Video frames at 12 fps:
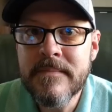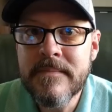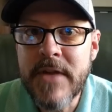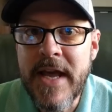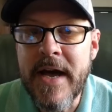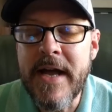
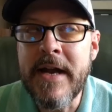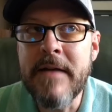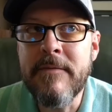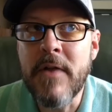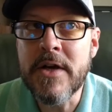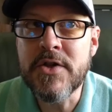Yeah, and
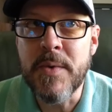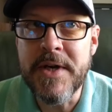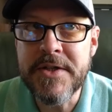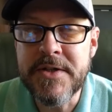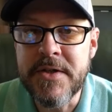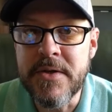it
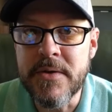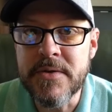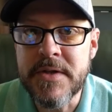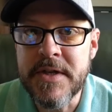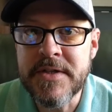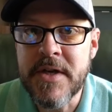fluctuates too.
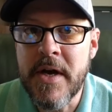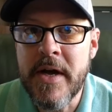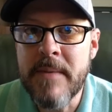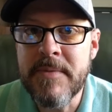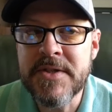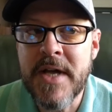So it's gone
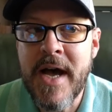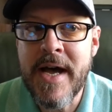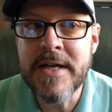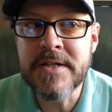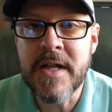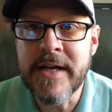up as high
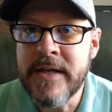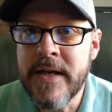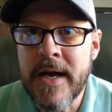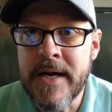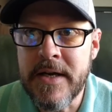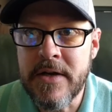as like
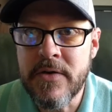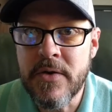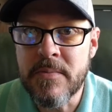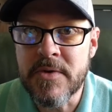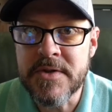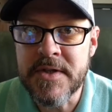
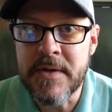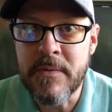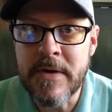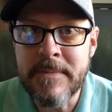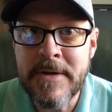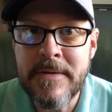92%
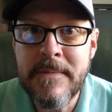women.